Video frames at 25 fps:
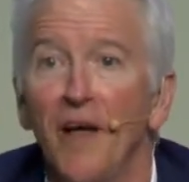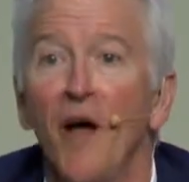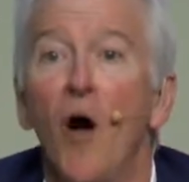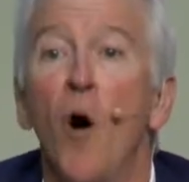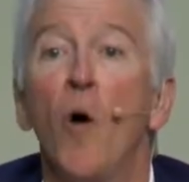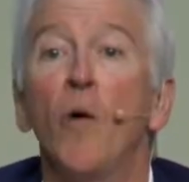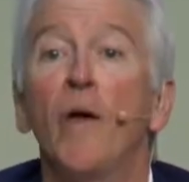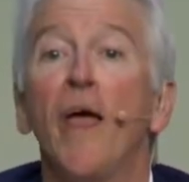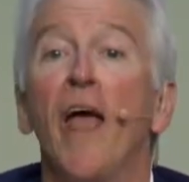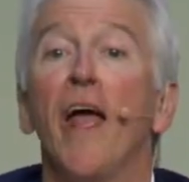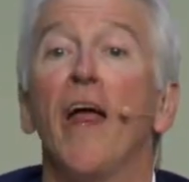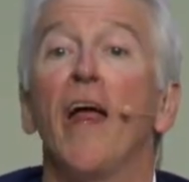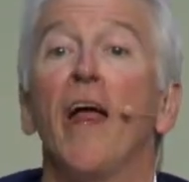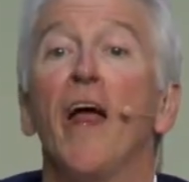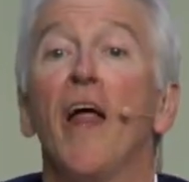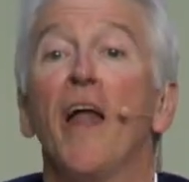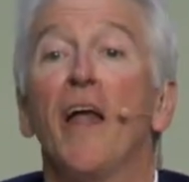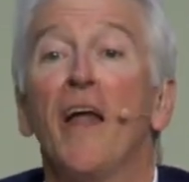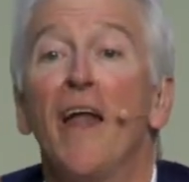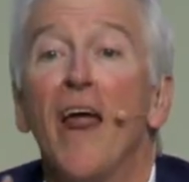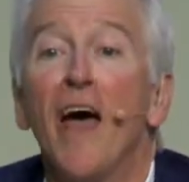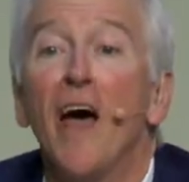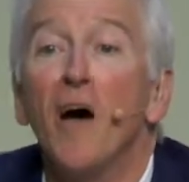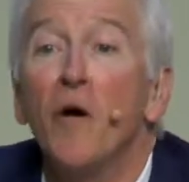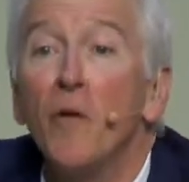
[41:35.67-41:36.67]
Okay,
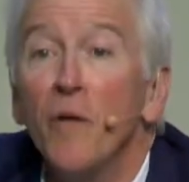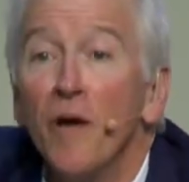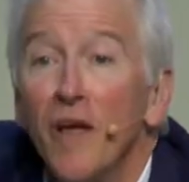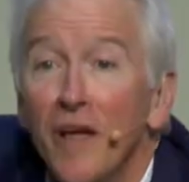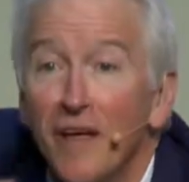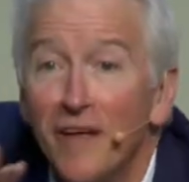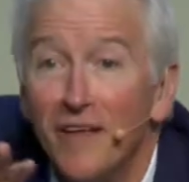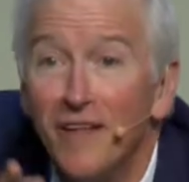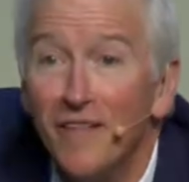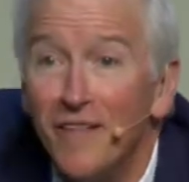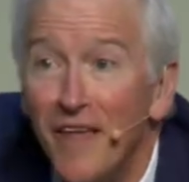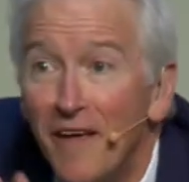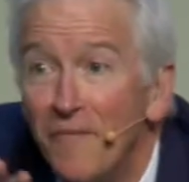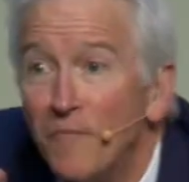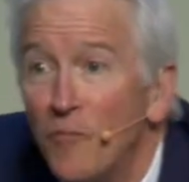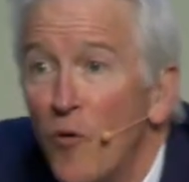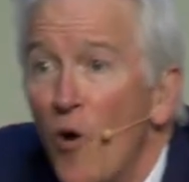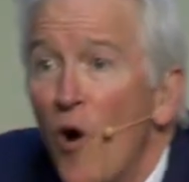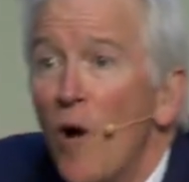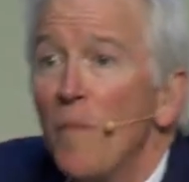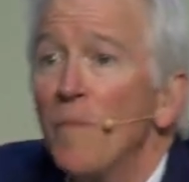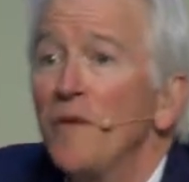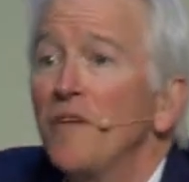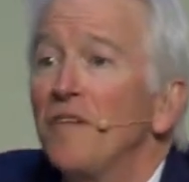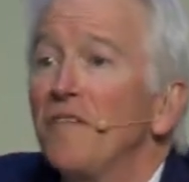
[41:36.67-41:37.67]
now they
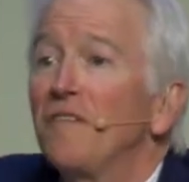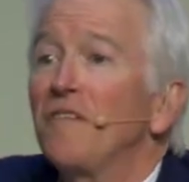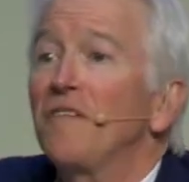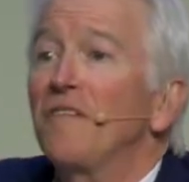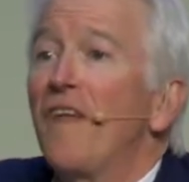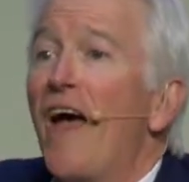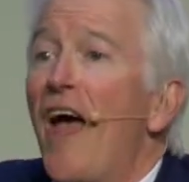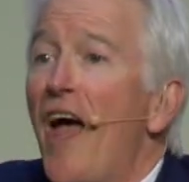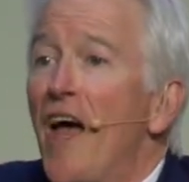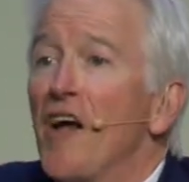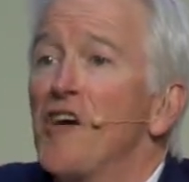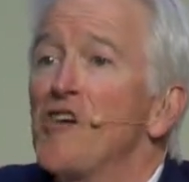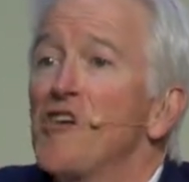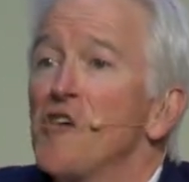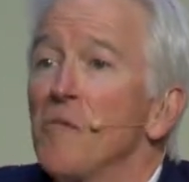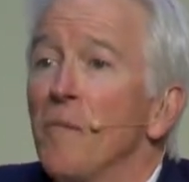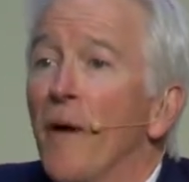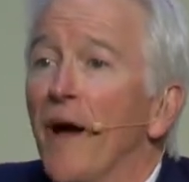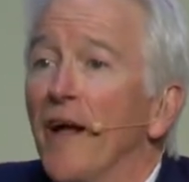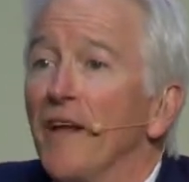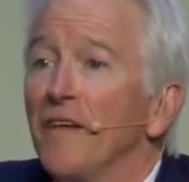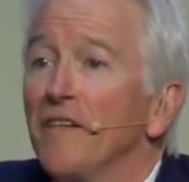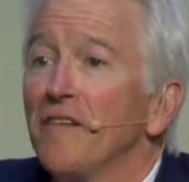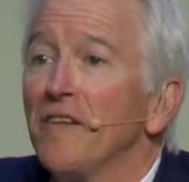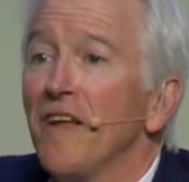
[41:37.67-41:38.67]
promised the
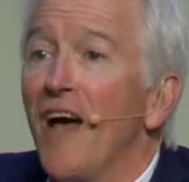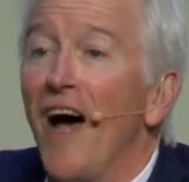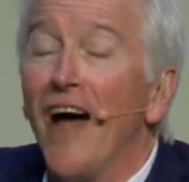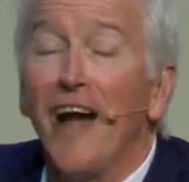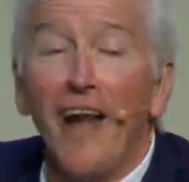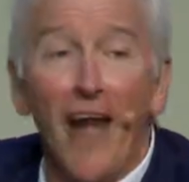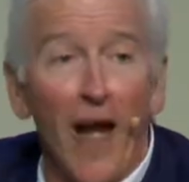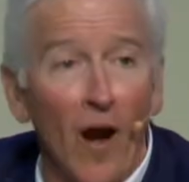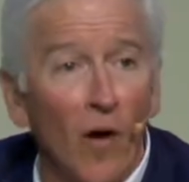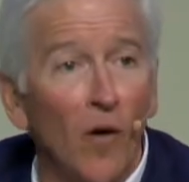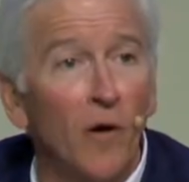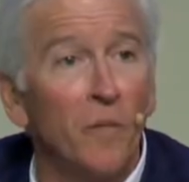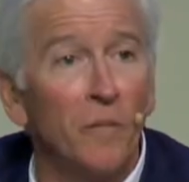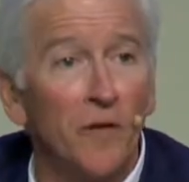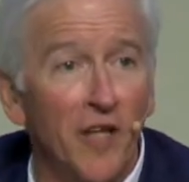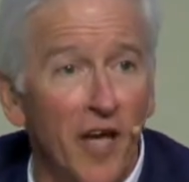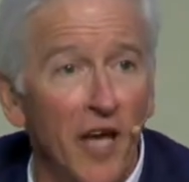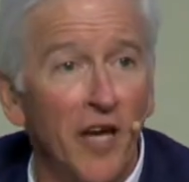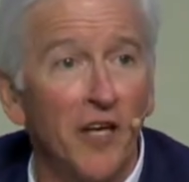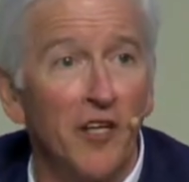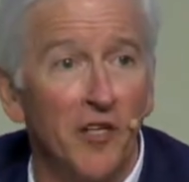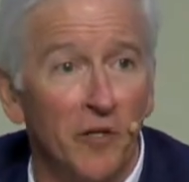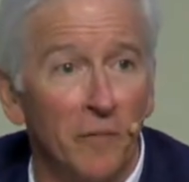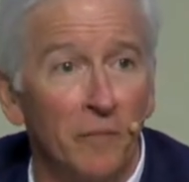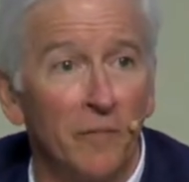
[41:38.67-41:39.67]
Hashemites an Arab
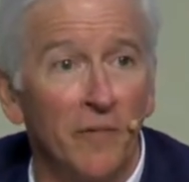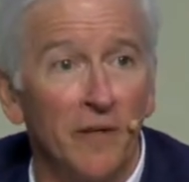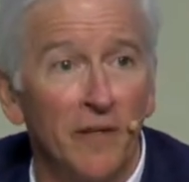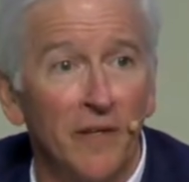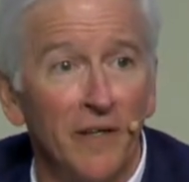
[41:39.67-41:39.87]
kingdom